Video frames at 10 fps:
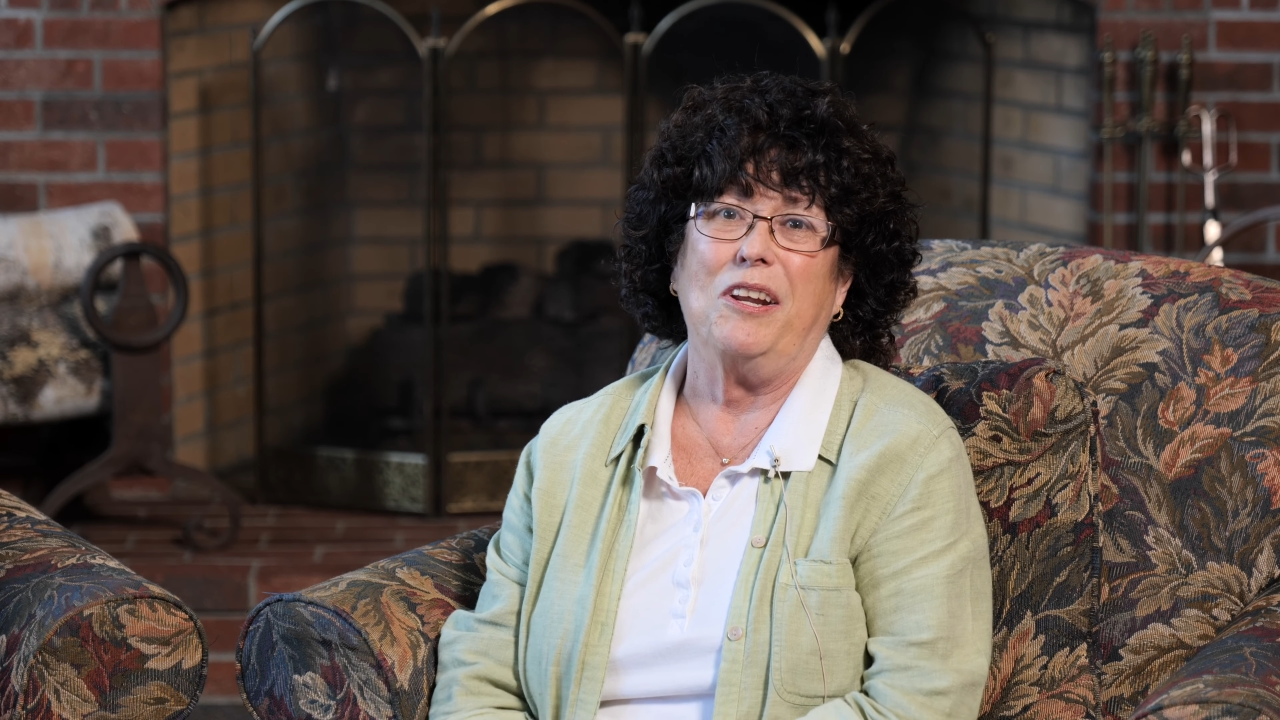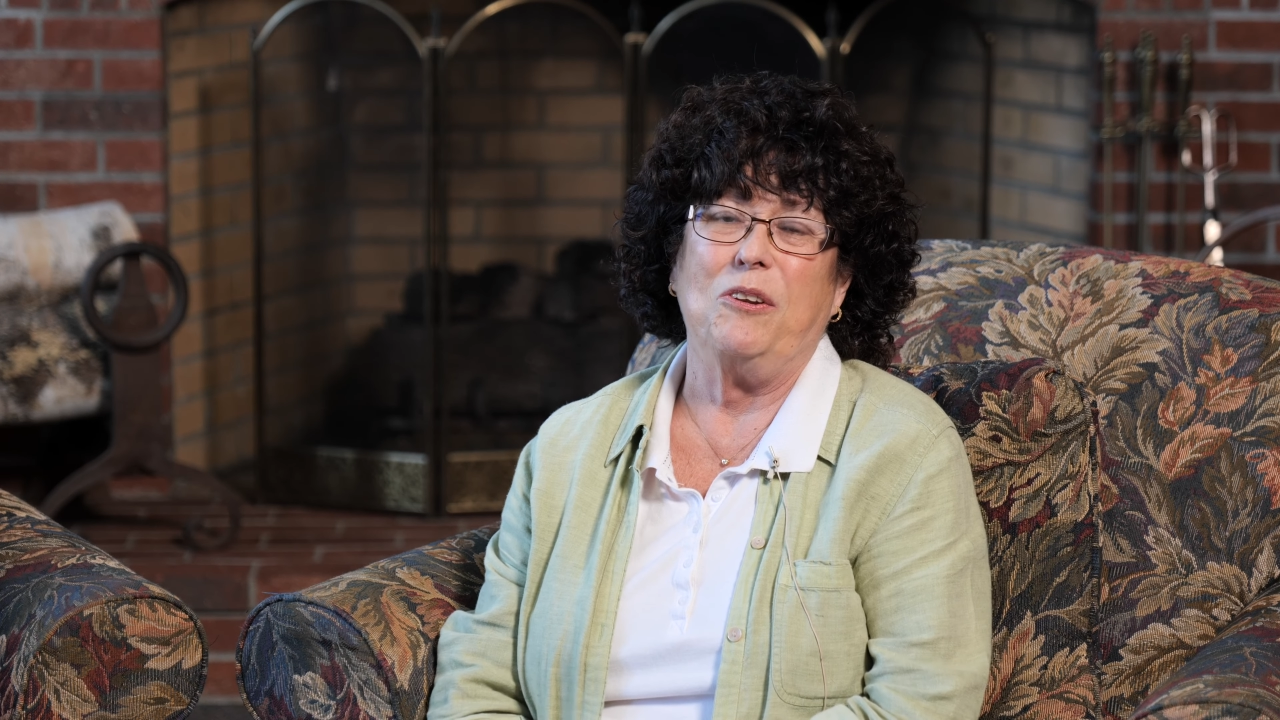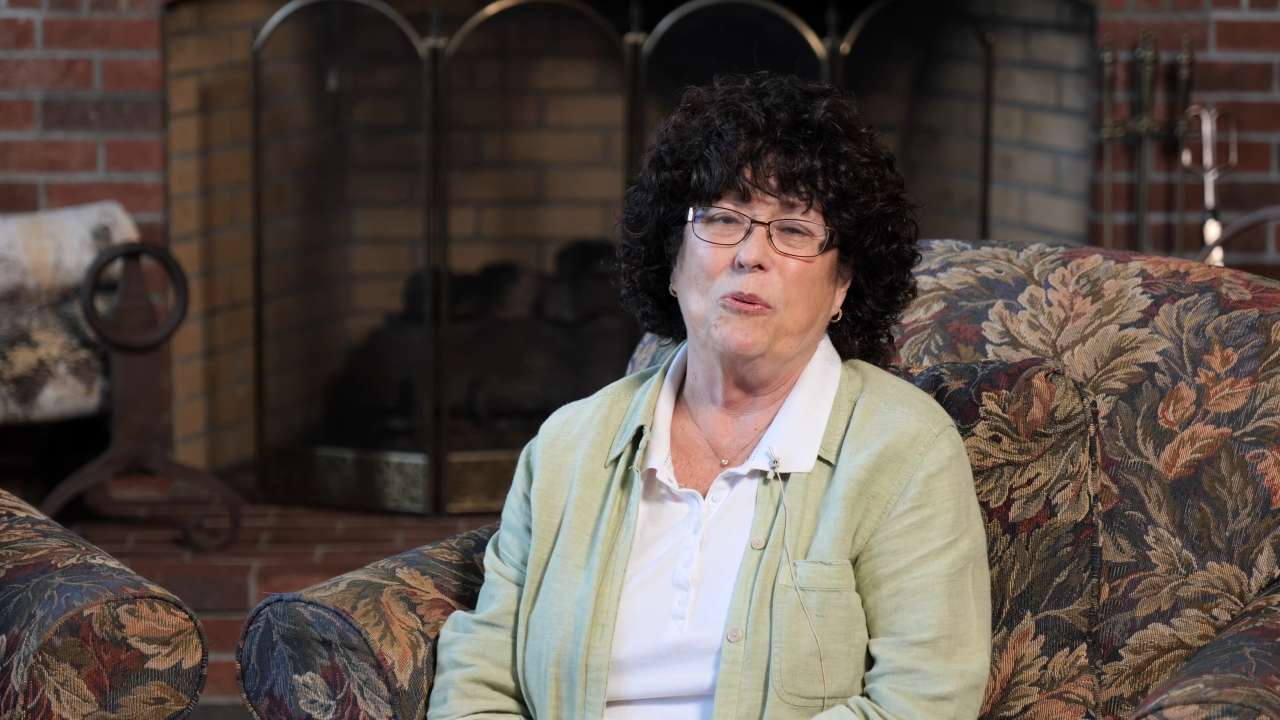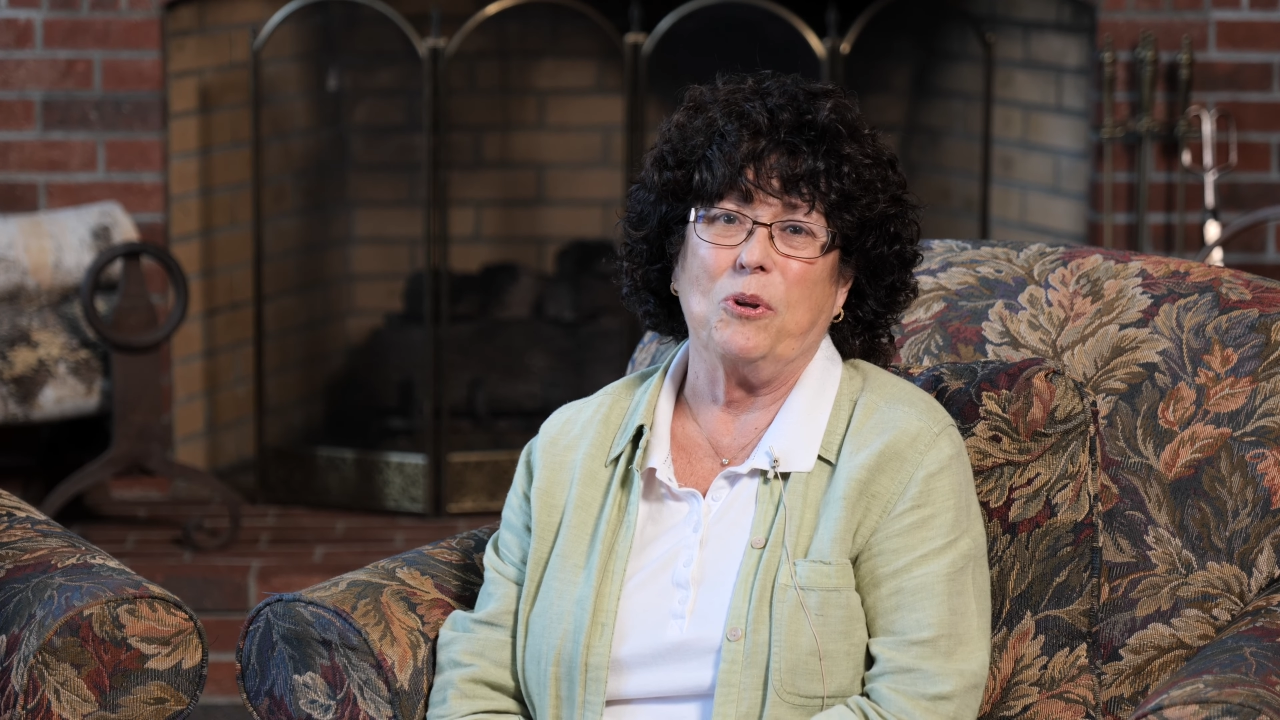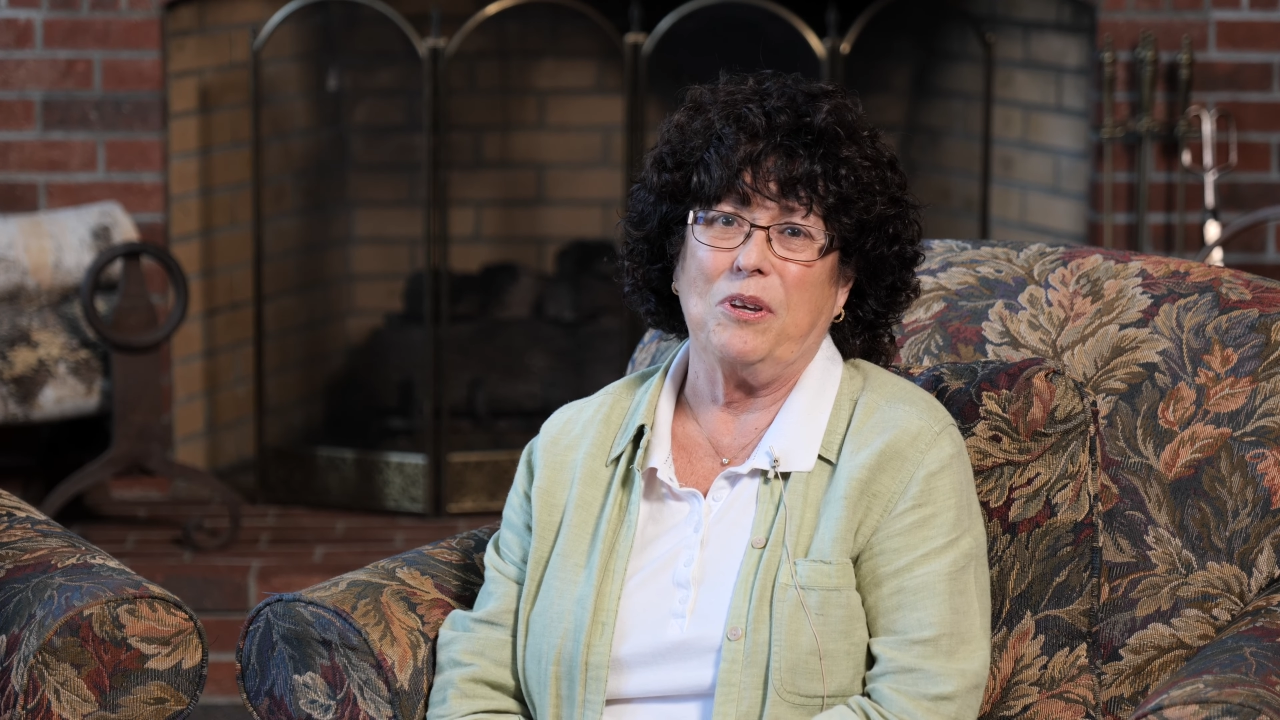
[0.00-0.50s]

in North